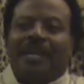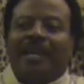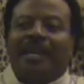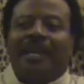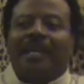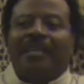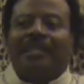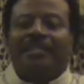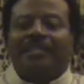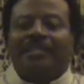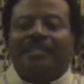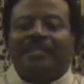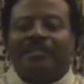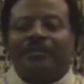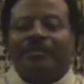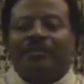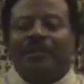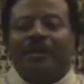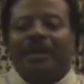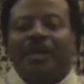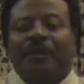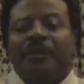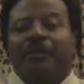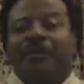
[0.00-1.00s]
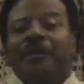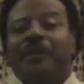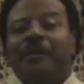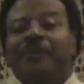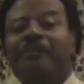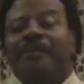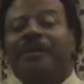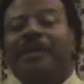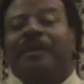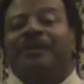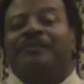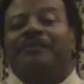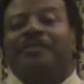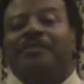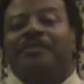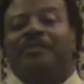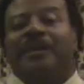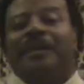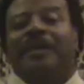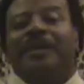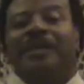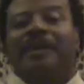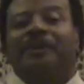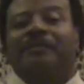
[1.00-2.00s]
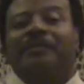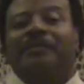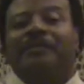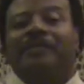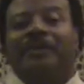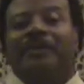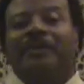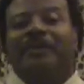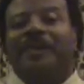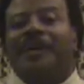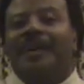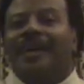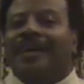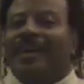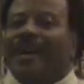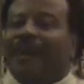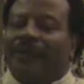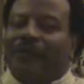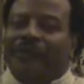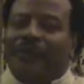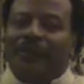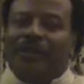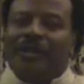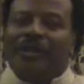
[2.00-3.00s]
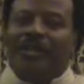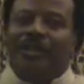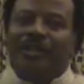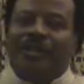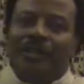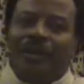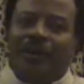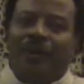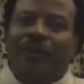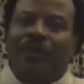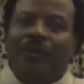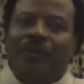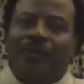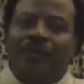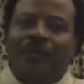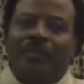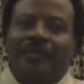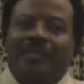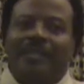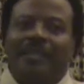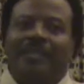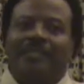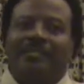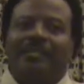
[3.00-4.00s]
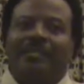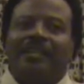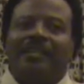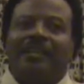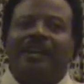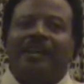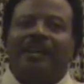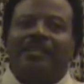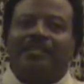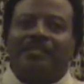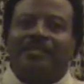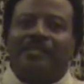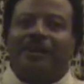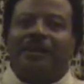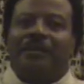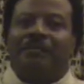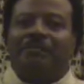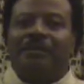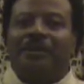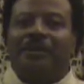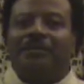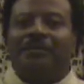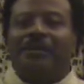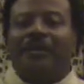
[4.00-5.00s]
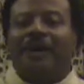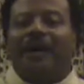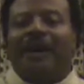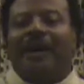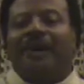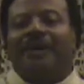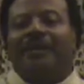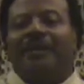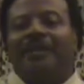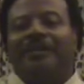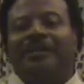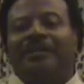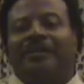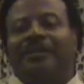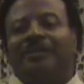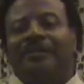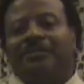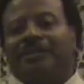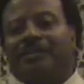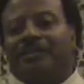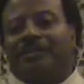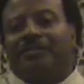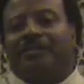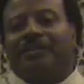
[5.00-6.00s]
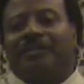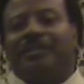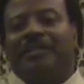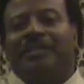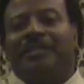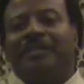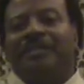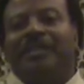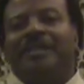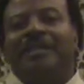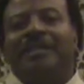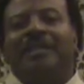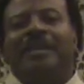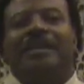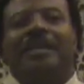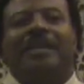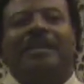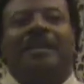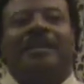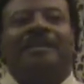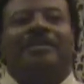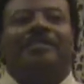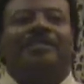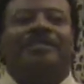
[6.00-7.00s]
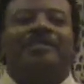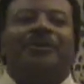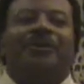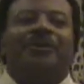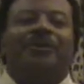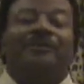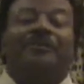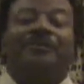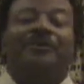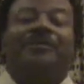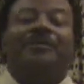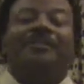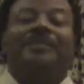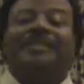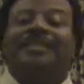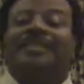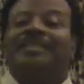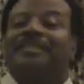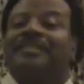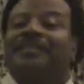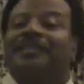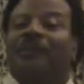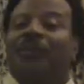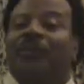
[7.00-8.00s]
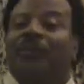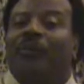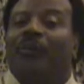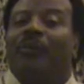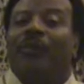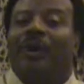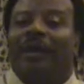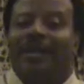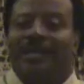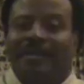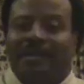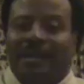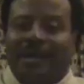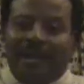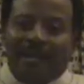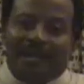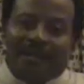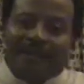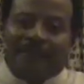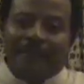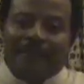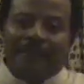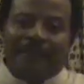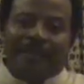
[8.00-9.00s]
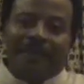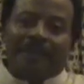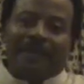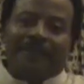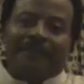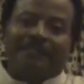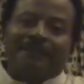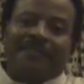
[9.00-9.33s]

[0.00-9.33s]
And this way we'll be able to help them. We know that there are some people out here on disability. So if you could just send one dollar a month.